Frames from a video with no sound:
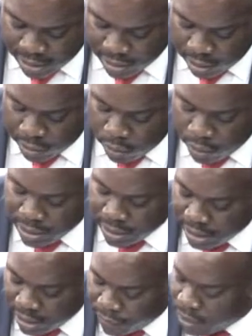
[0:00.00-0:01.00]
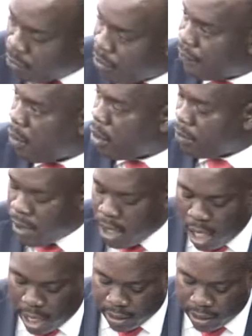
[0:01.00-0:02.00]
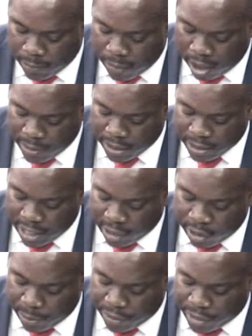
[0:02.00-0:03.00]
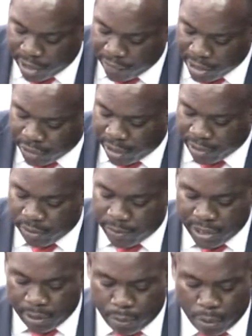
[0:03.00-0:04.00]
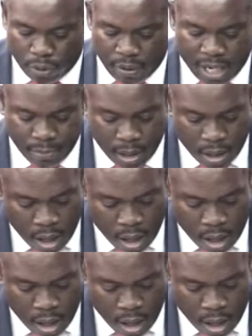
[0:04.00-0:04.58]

is undergoing significant reform under the Barbados Economic Recovery and Transformation Program,